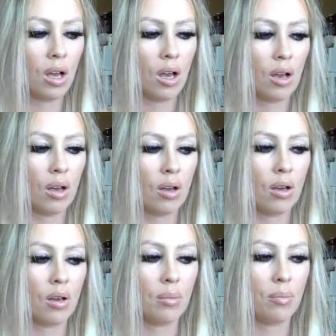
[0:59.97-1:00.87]

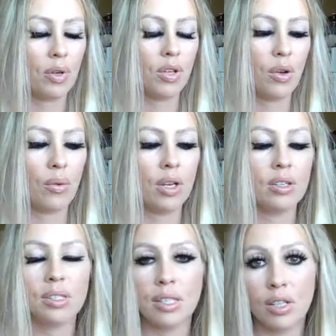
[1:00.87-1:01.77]
Um, but no one
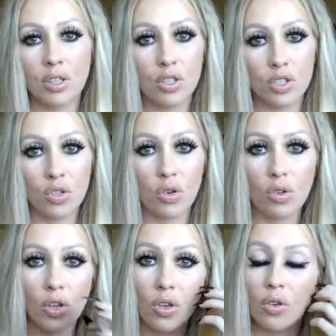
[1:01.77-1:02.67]
else can control
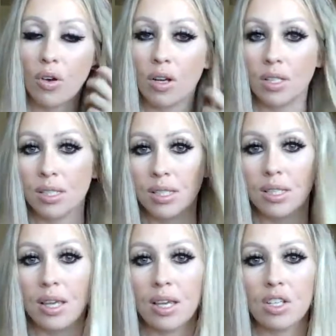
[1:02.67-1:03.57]
you, honestly.
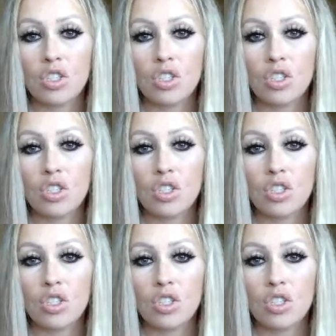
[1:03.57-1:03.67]
They can